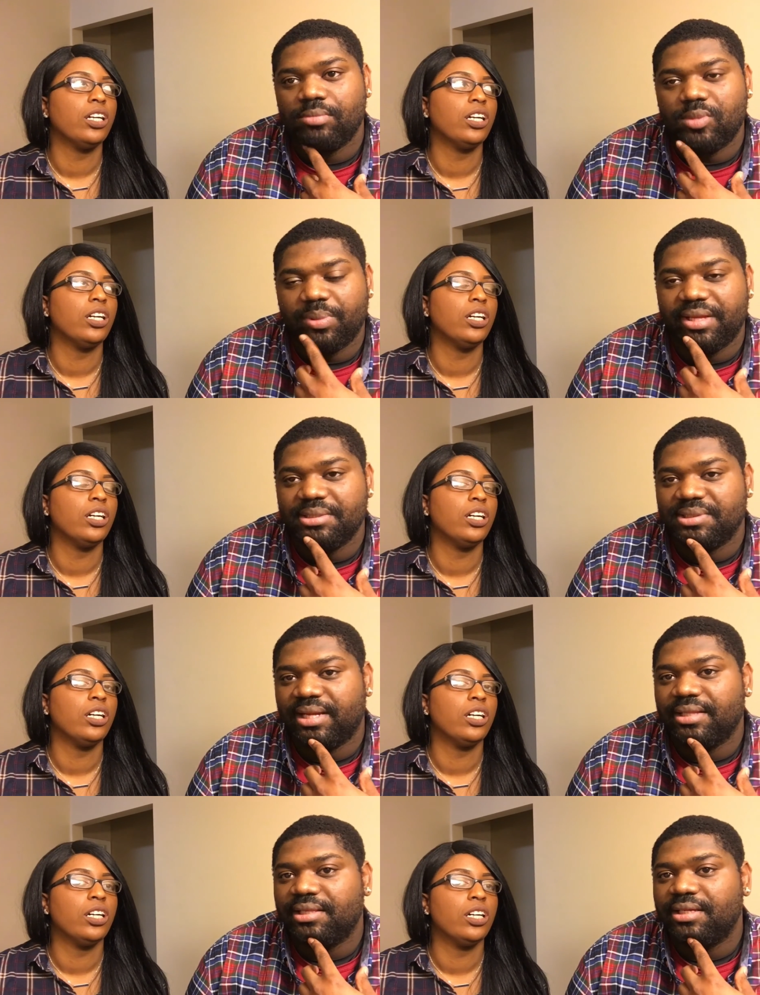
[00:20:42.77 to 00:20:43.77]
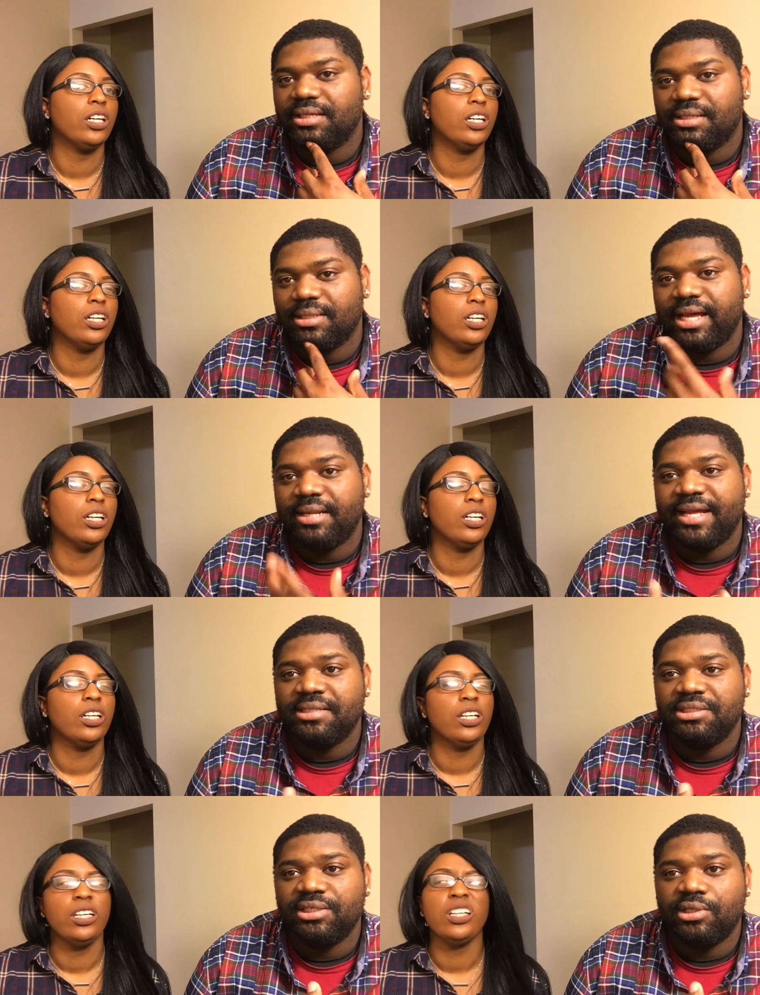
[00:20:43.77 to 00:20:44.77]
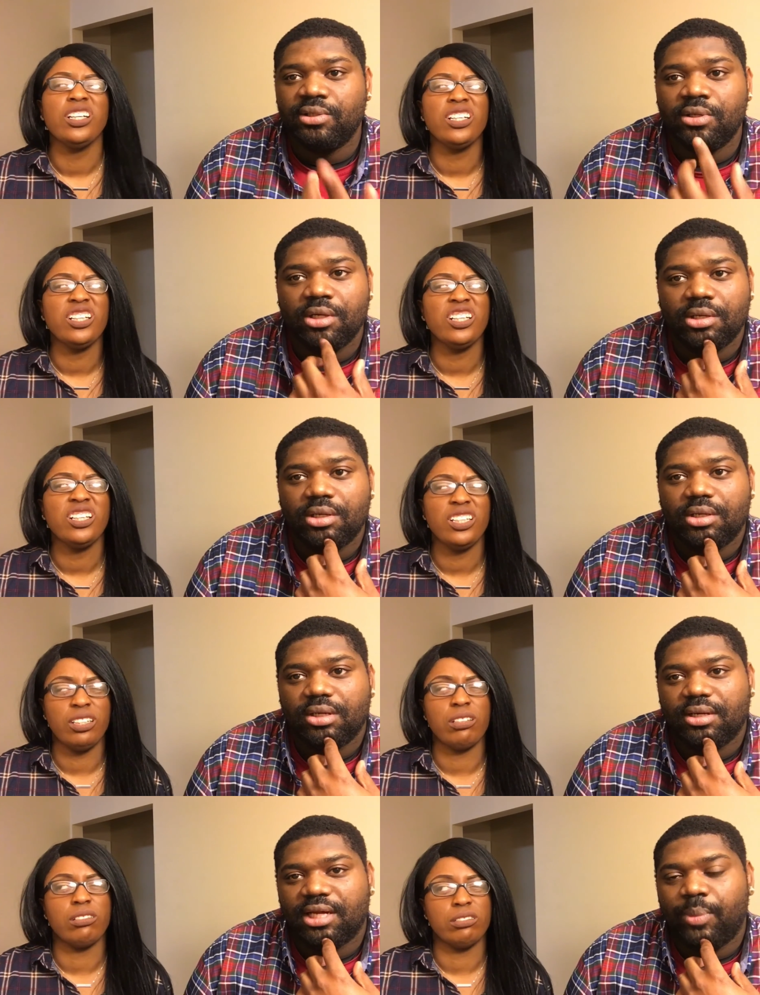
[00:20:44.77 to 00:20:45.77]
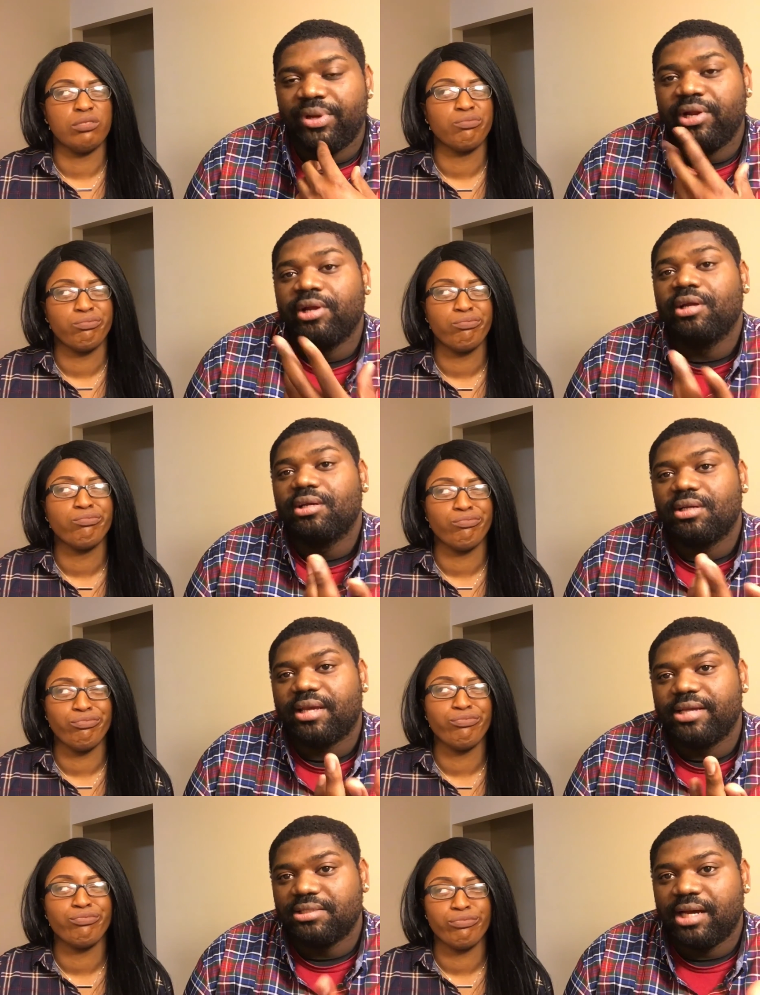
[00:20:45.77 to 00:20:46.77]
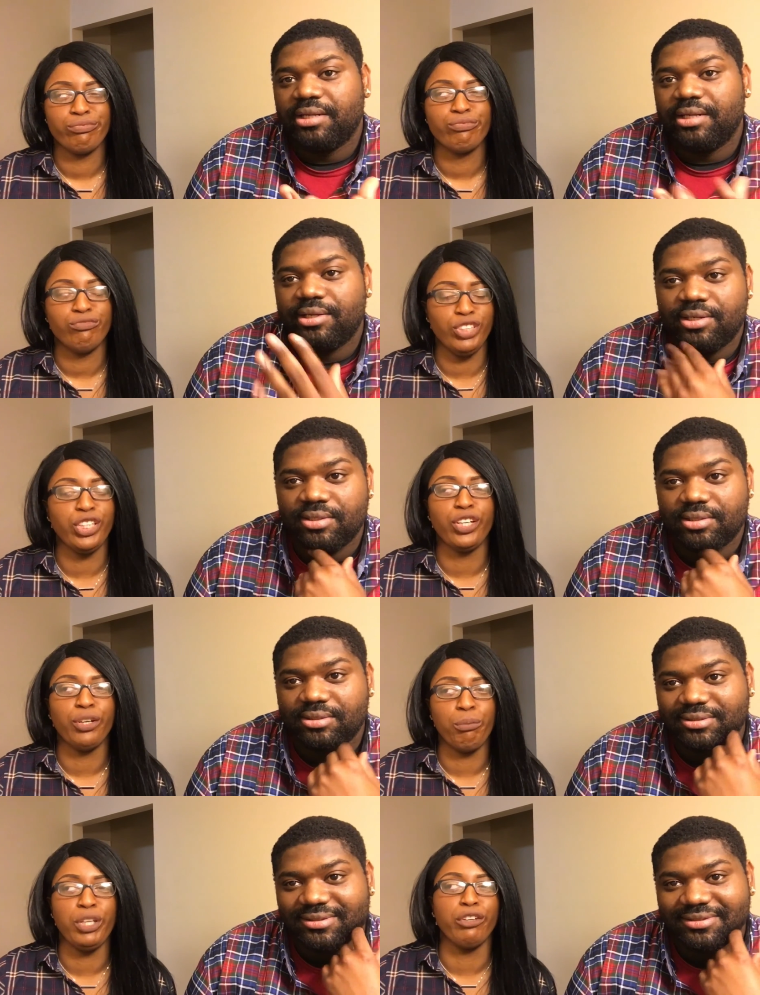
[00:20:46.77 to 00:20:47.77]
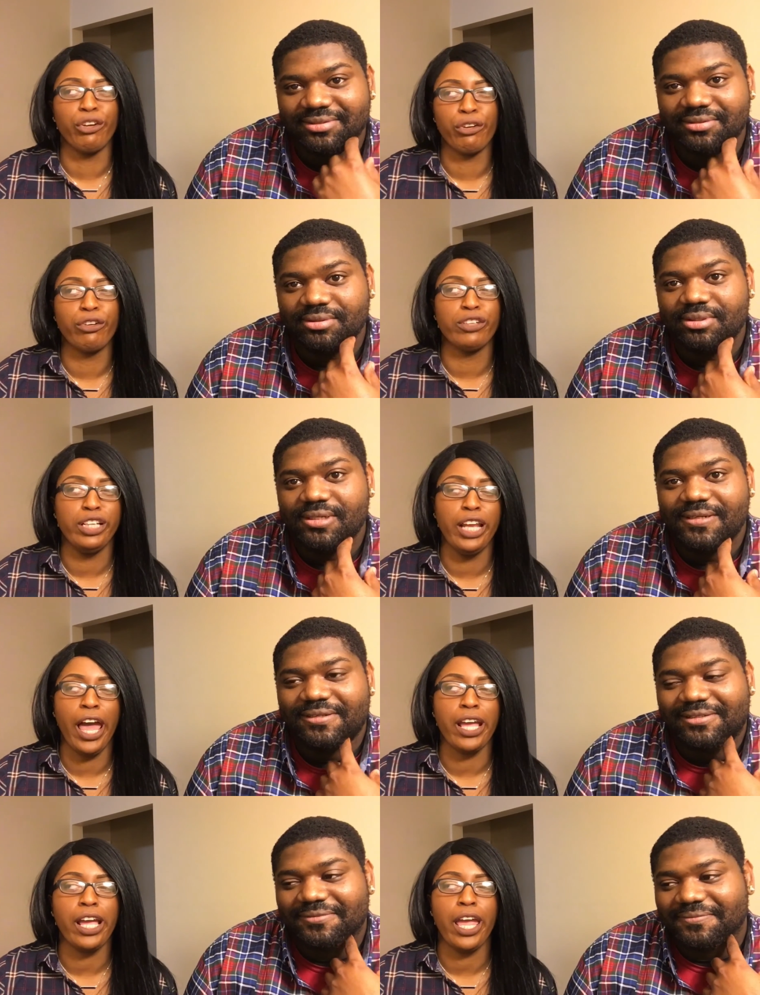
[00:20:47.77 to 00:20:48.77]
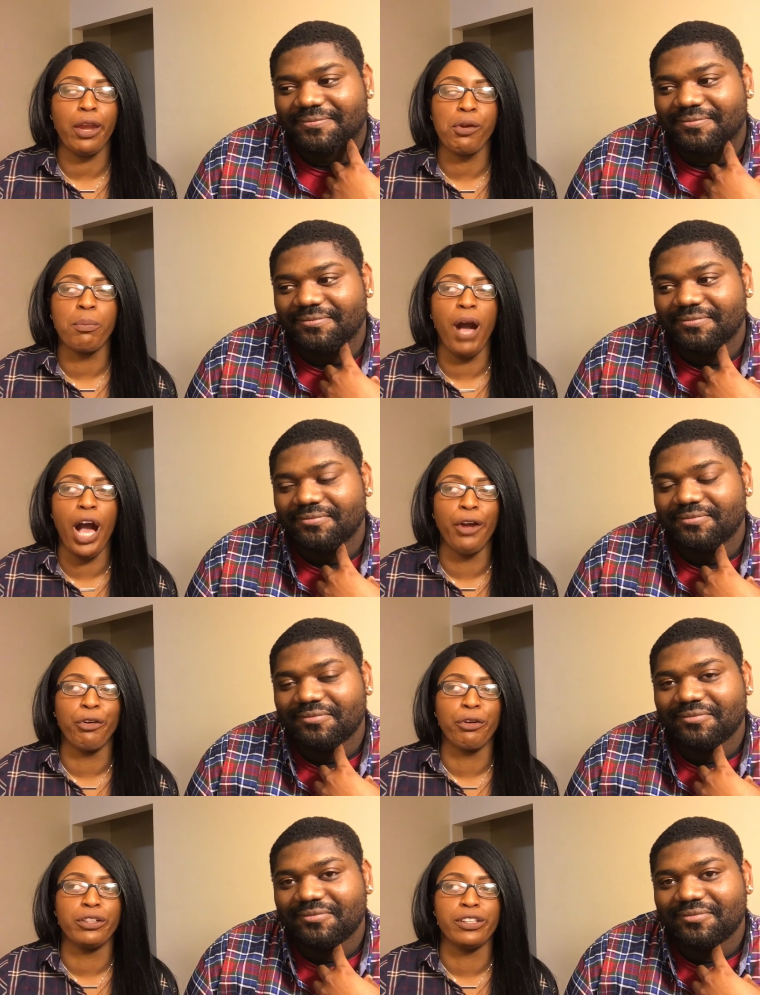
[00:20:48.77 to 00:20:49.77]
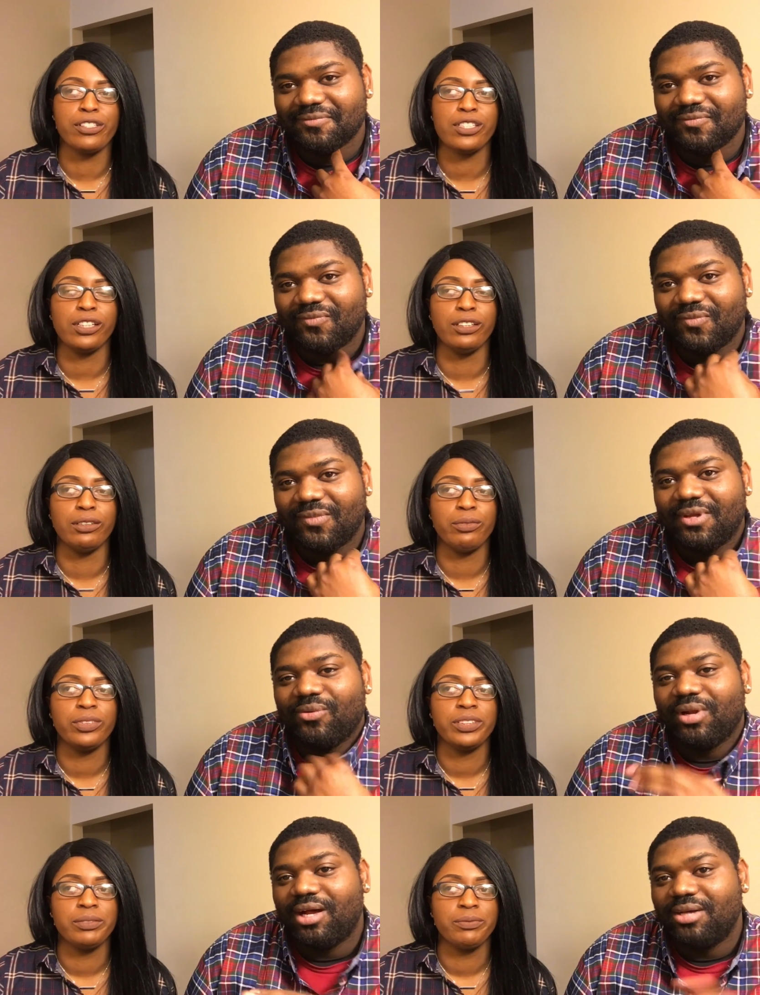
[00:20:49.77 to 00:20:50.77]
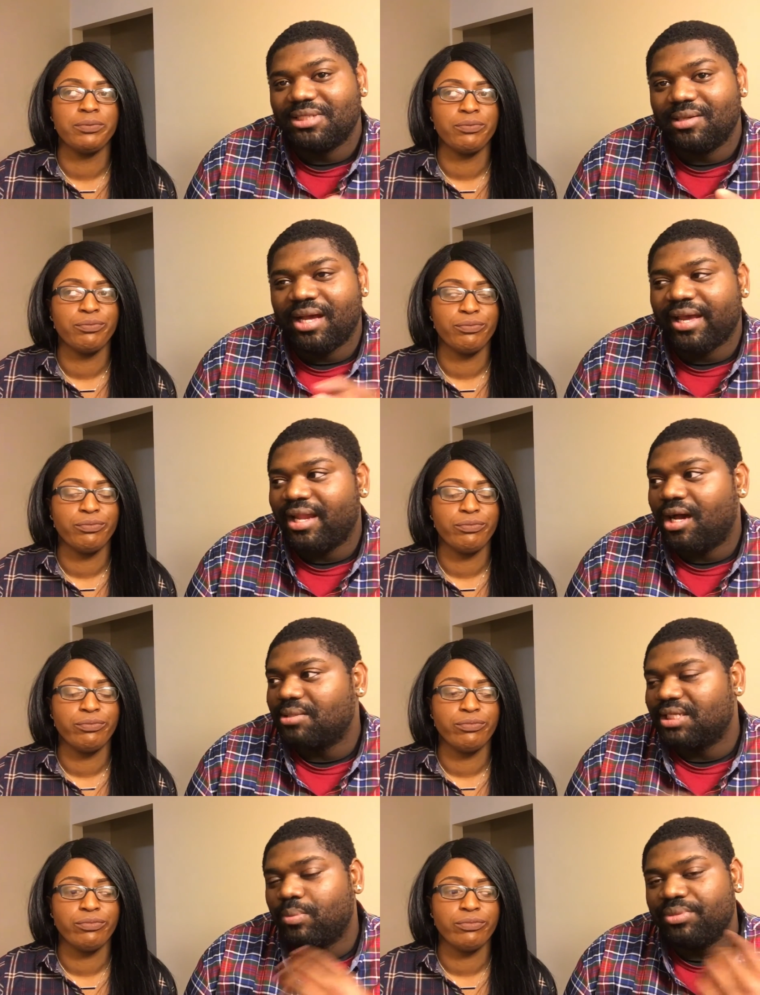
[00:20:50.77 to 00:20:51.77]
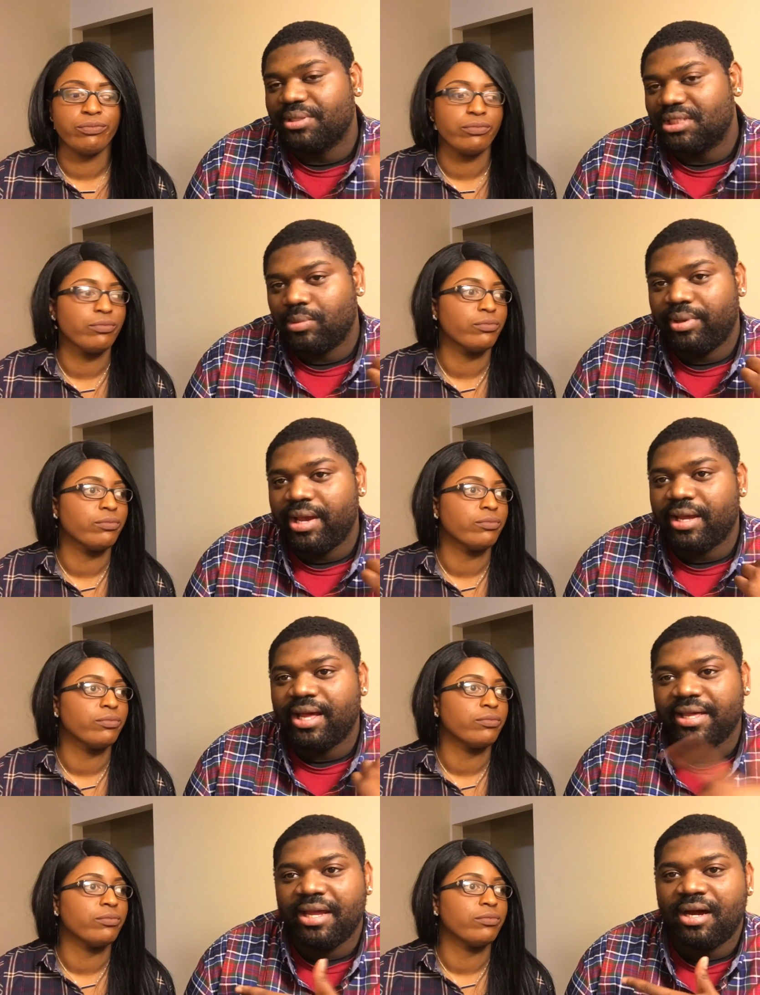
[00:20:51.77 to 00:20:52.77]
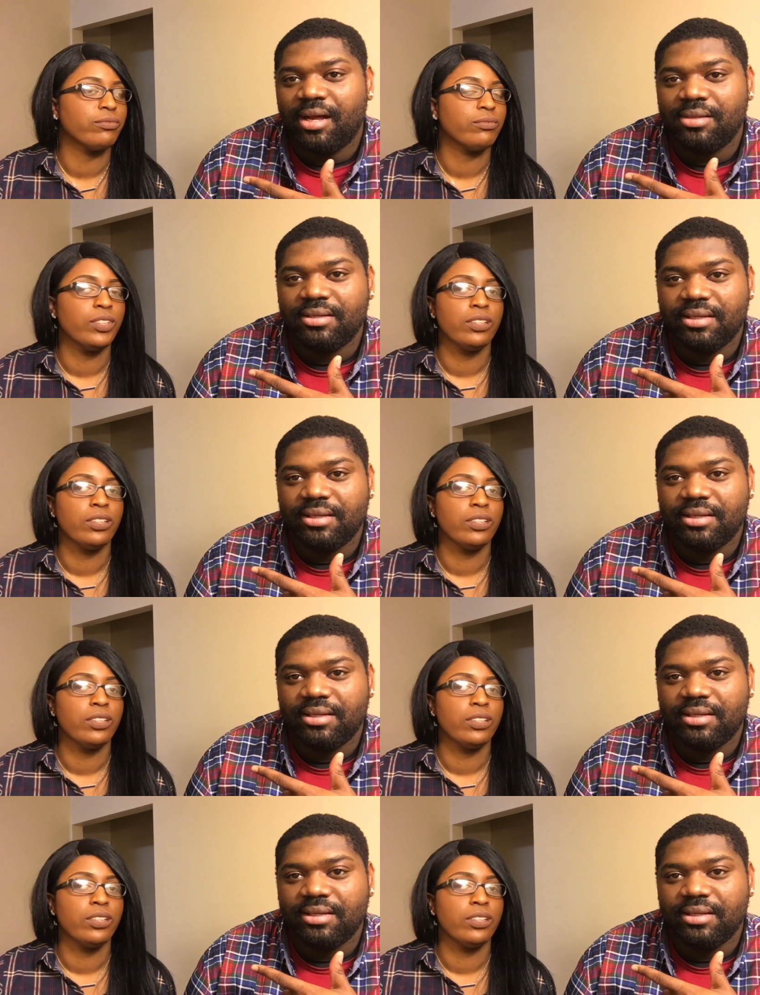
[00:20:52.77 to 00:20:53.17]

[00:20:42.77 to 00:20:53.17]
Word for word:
Speaker 1: animal and shit like that. A lot of Nat Geo. Yeah. I'm a nerd, in case y'all didn't know.
Speaker 2: Yeah, big nerd. He like Harry Potter and
Speaker 1: stuff. I read all seven, I got all seven books in the back. I got all